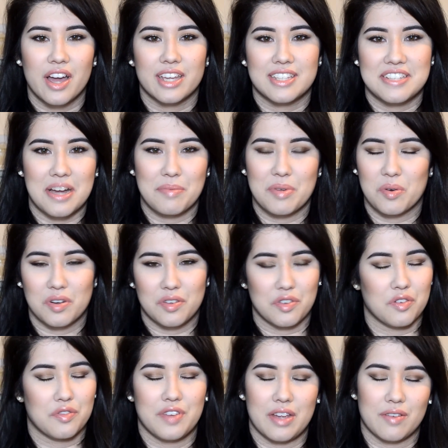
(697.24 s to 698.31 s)
tell me one of
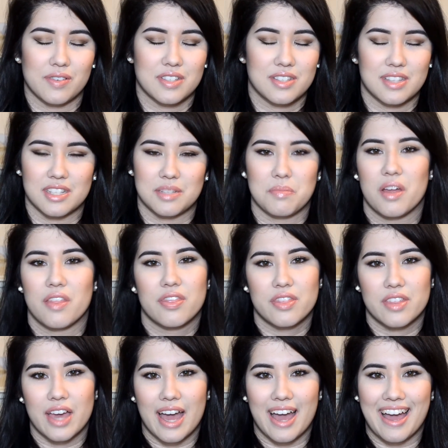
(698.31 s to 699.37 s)
your favourites this month.
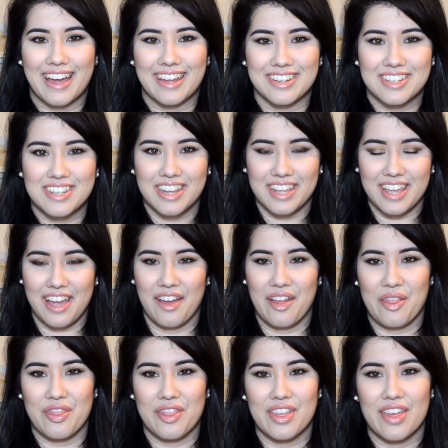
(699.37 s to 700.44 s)
And yeah,
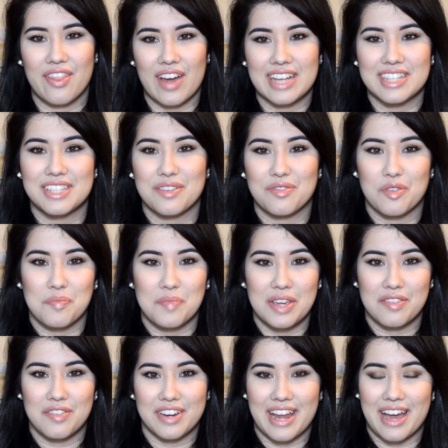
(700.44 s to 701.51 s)
that's it from me
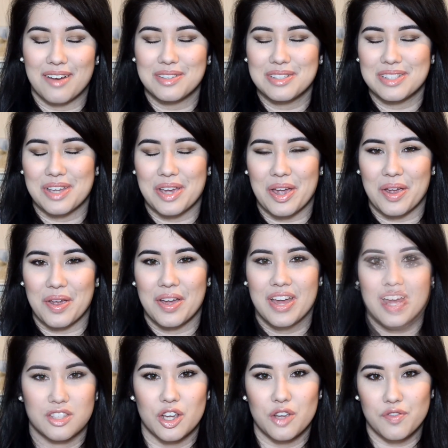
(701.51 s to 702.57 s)
for now. So
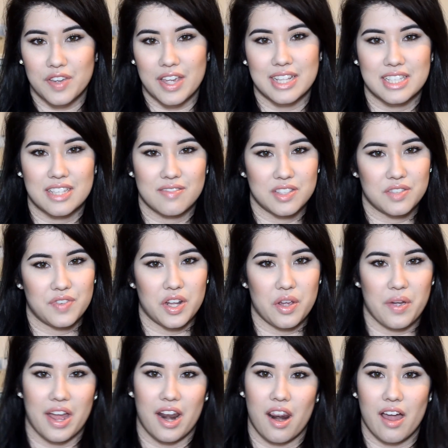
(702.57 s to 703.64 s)
don't forget to give this video
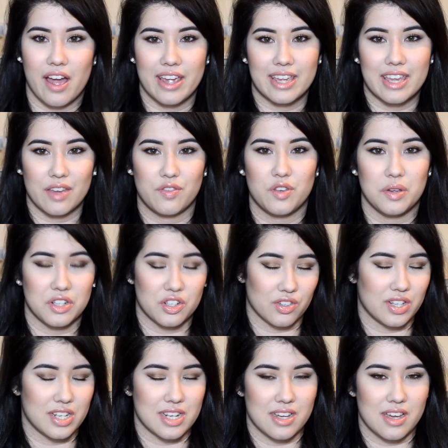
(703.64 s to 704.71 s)
a like if you
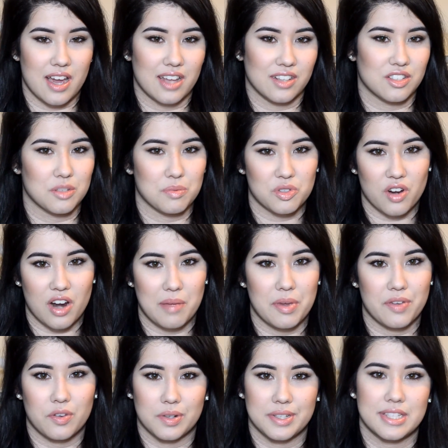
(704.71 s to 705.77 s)
enjoyed it, and subscribe
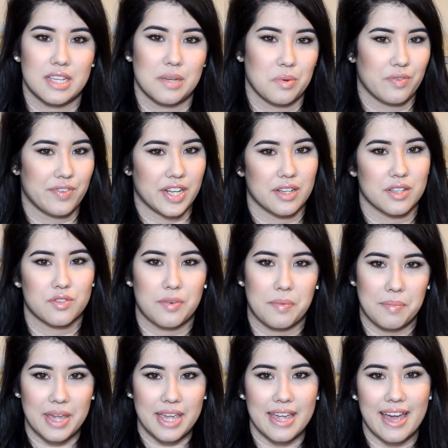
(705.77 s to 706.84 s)
if you want to see more videos from
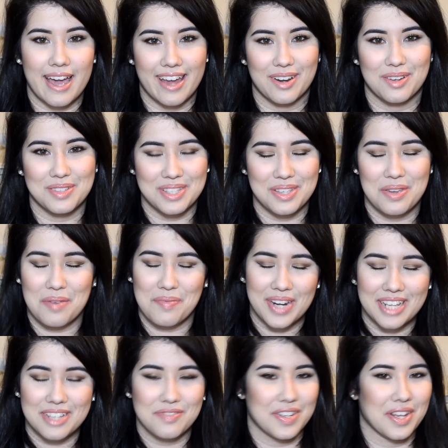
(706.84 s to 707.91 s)
me, and I'll see you in my
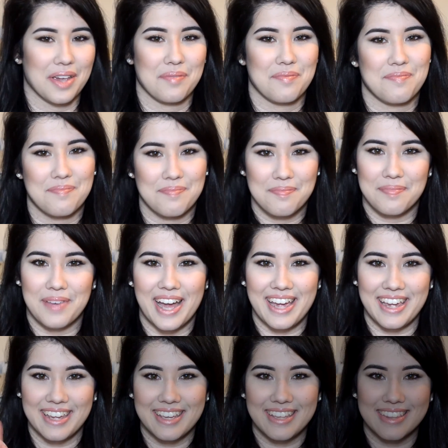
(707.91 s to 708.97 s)
next video.
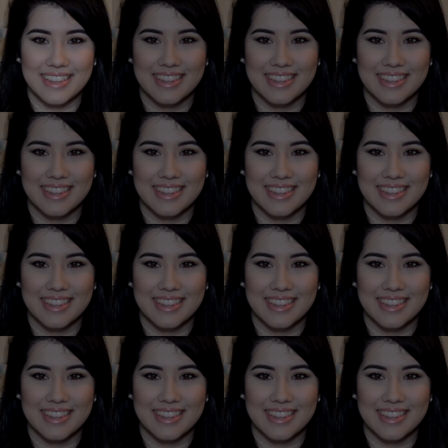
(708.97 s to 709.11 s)
Bye!